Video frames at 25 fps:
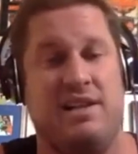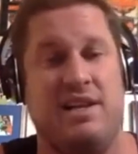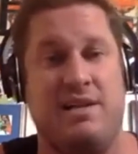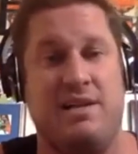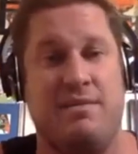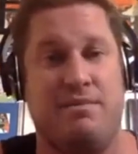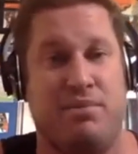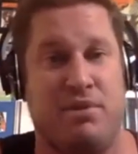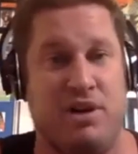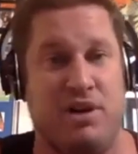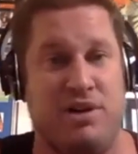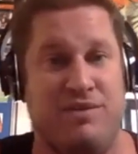
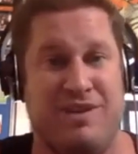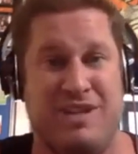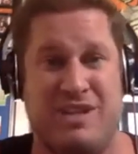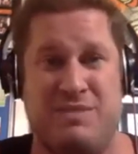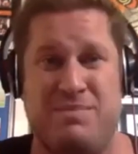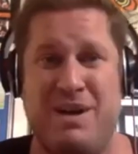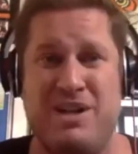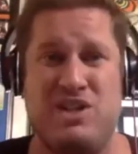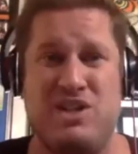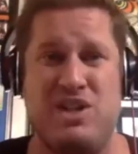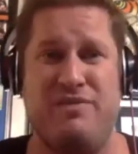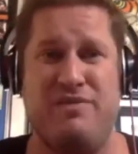improved,
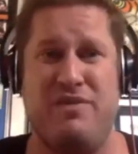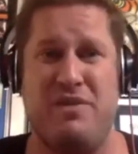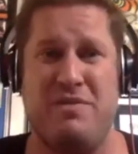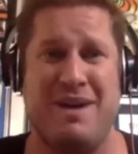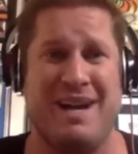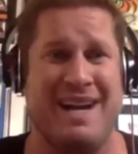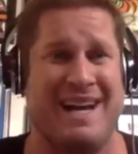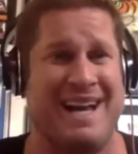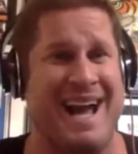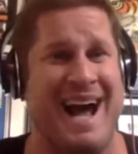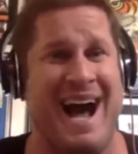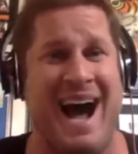especially from a
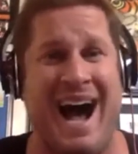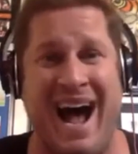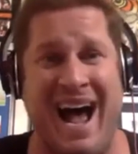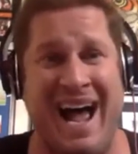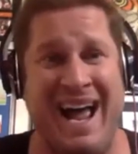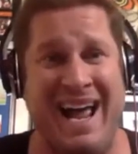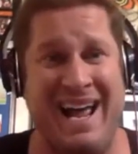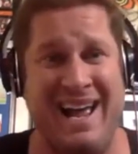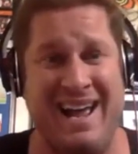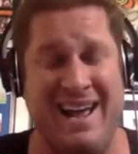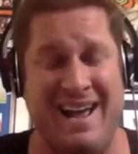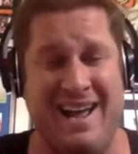
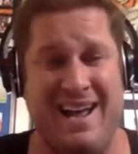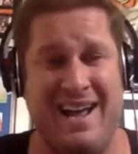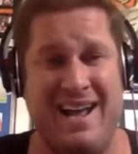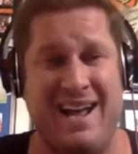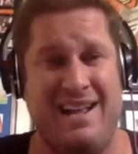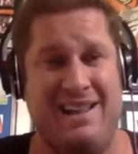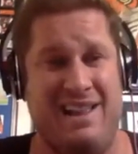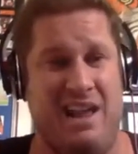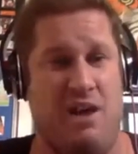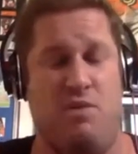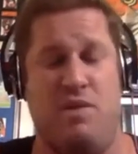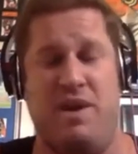guy
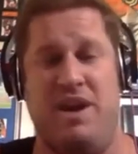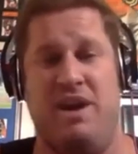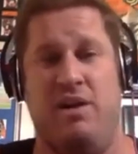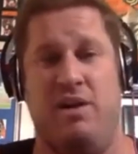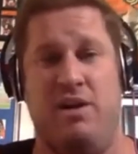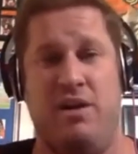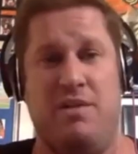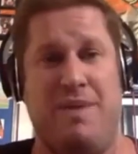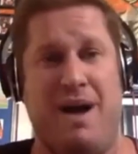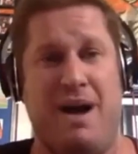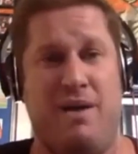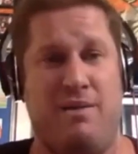that we heard
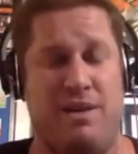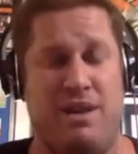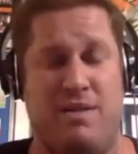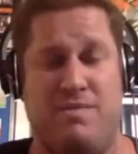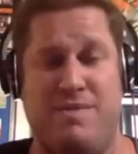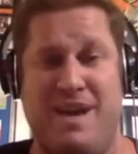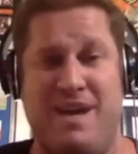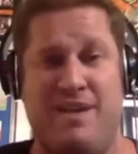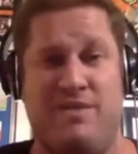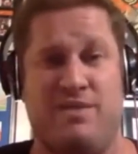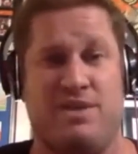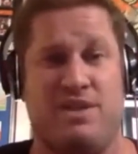about when the
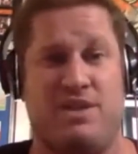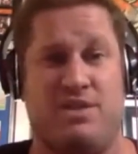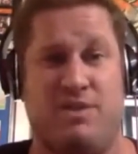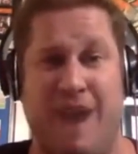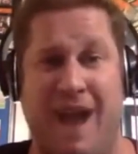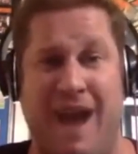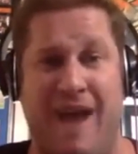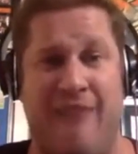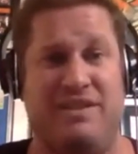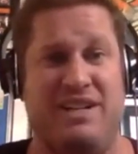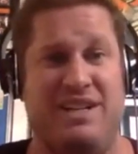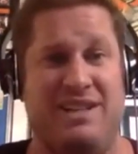Bengals
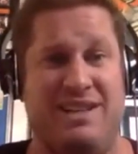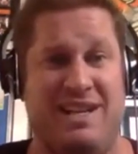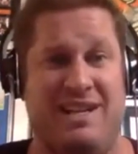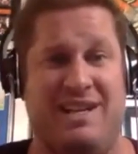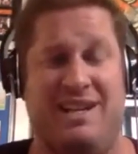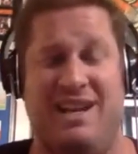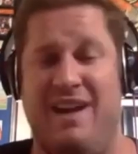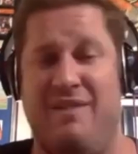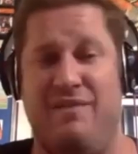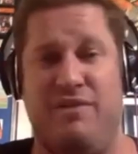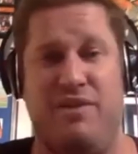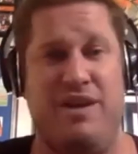drafted that
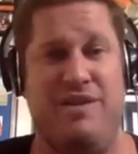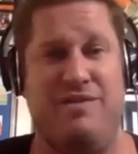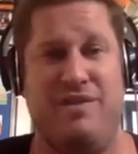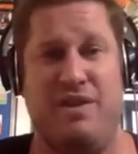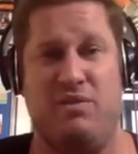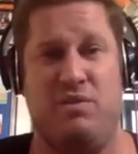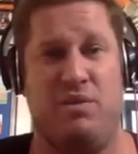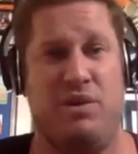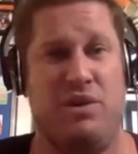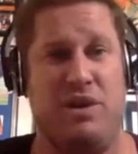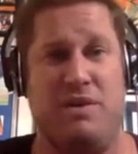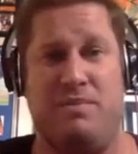never even
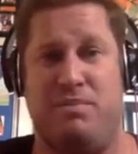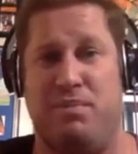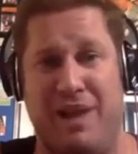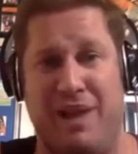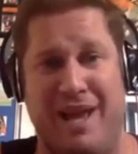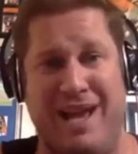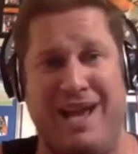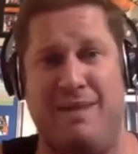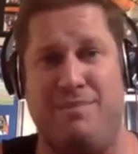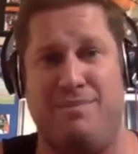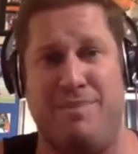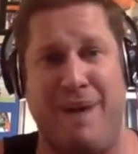really
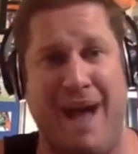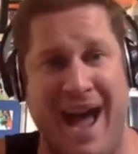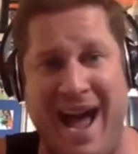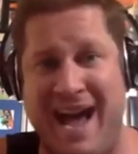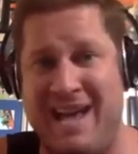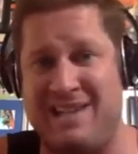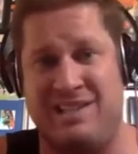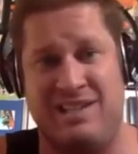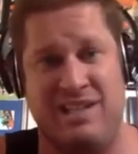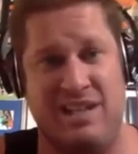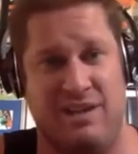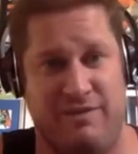played pass
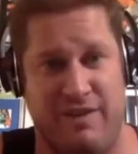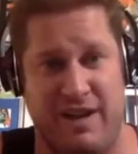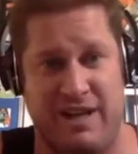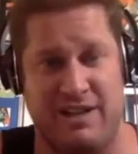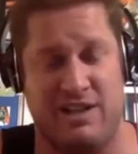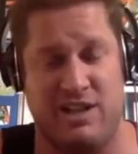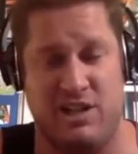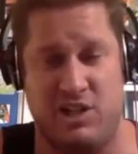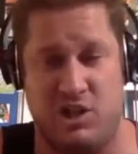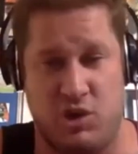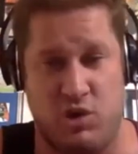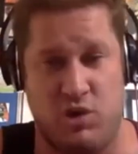defense at
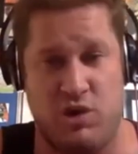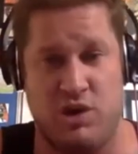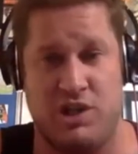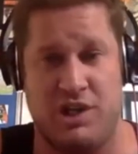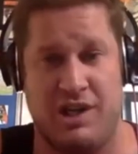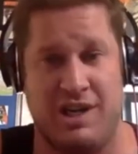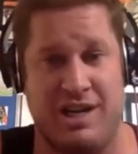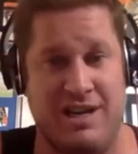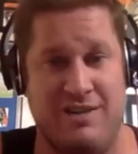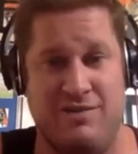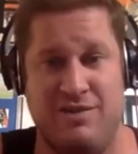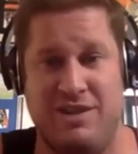Georgia.
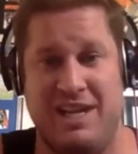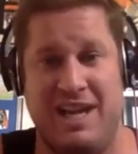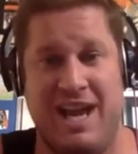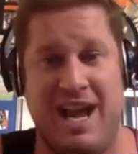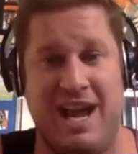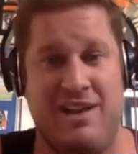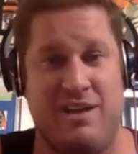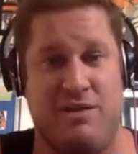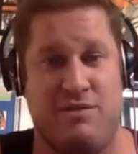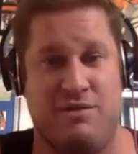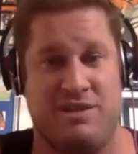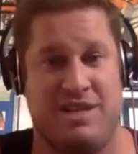He was a guy
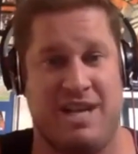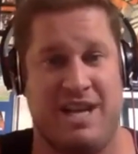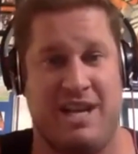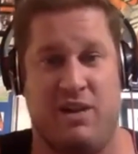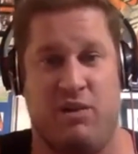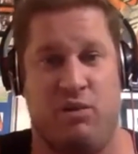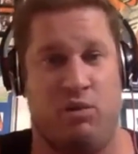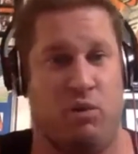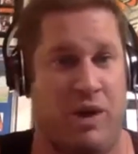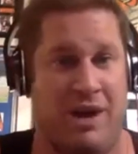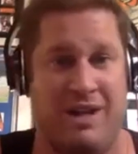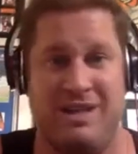that was like a
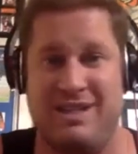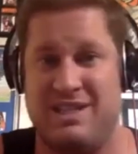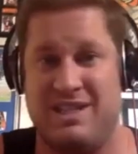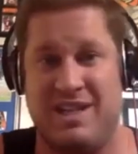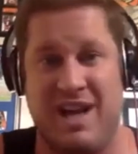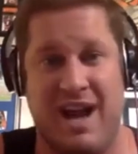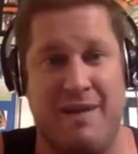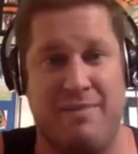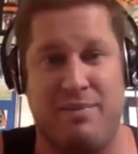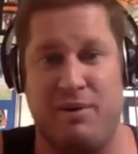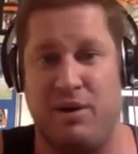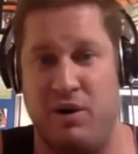run
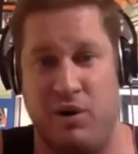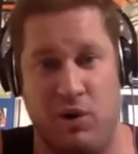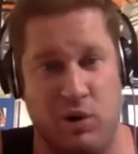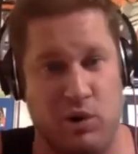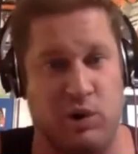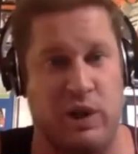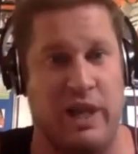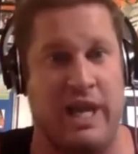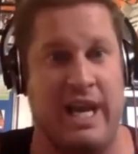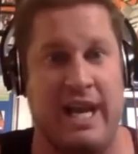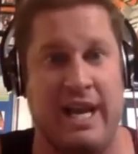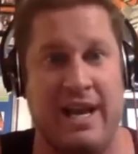stopper
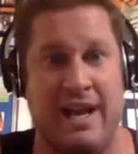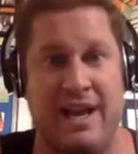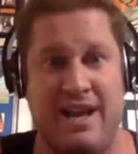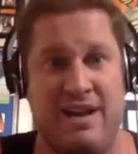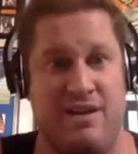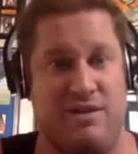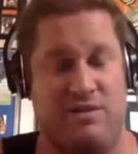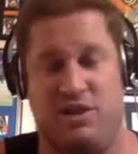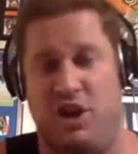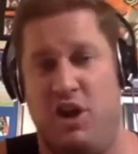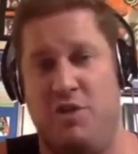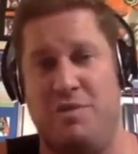only. He
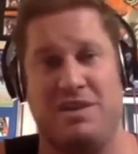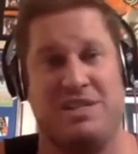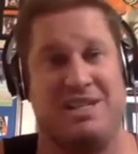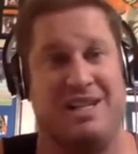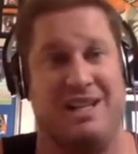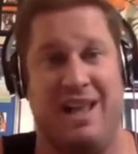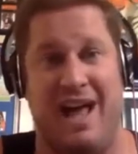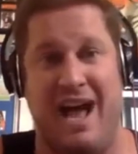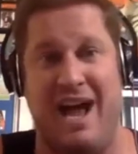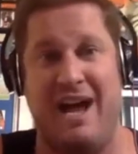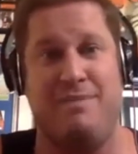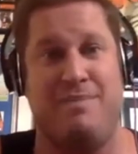was almost a
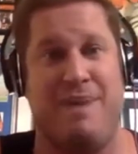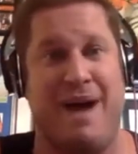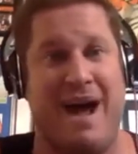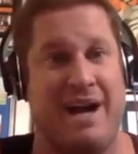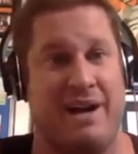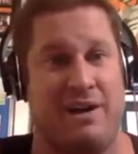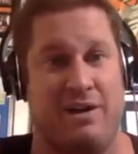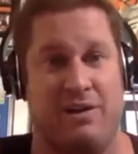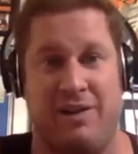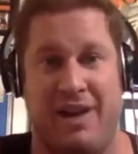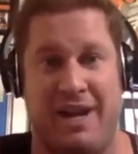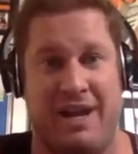
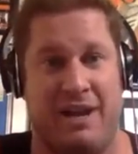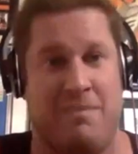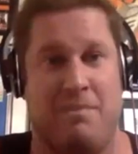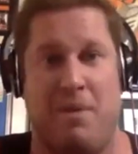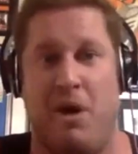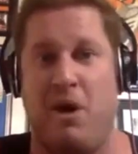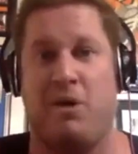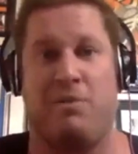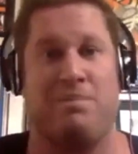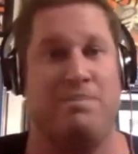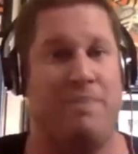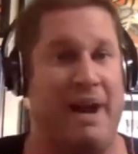linebacker, like a
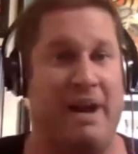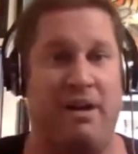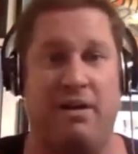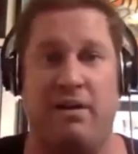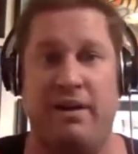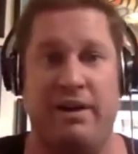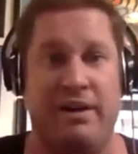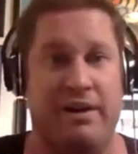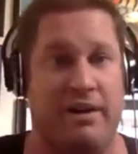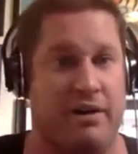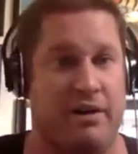Mark Barron or